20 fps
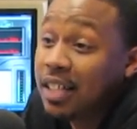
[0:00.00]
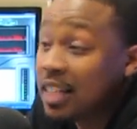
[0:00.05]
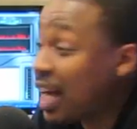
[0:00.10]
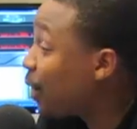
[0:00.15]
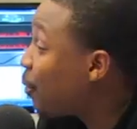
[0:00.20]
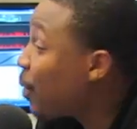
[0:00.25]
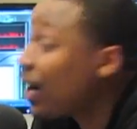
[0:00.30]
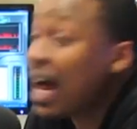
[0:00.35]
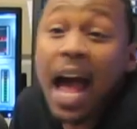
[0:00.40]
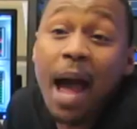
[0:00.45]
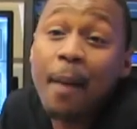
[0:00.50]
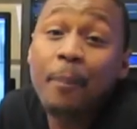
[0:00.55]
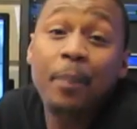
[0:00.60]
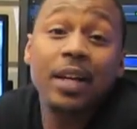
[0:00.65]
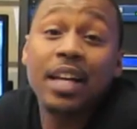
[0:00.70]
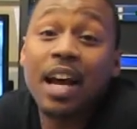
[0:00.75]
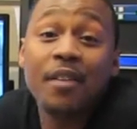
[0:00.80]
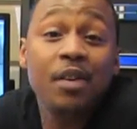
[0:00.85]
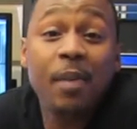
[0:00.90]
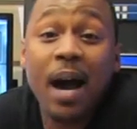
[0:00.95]
Like, what
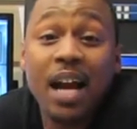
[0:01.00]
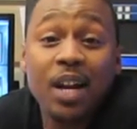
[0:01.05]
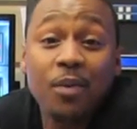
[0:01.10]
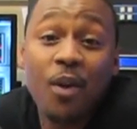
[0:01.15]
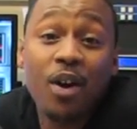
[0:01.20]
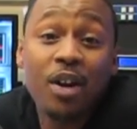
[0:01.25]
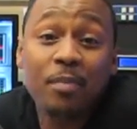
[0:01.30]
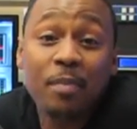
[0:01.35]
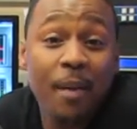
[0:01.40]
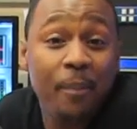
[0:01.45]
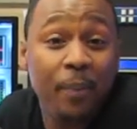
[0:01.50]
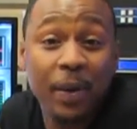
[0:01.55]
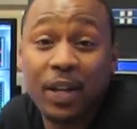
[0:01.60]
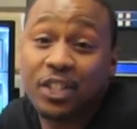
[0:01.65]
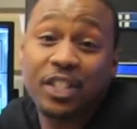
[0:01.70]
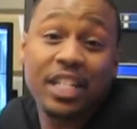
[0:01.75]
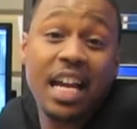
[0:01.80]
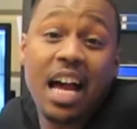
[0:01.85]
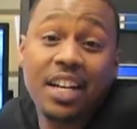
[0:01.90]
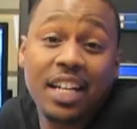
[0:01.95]
happened? Yep. Everybody wanted my
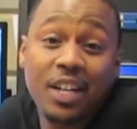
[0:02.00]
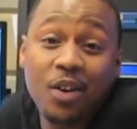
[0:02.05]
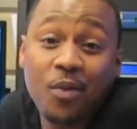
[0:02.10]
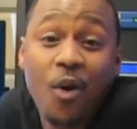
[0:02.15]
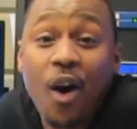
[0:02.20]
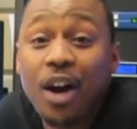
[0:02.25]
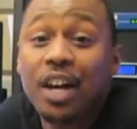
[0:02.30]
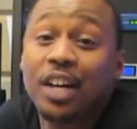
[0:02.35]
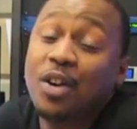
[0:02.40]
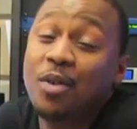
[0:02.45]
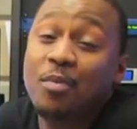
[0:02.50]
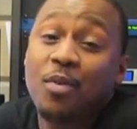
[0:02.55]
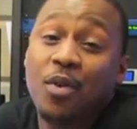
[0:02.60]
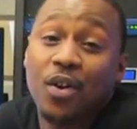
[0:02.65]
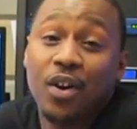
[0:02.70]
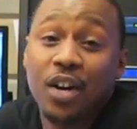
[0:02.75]
picture, now they don't want it no more.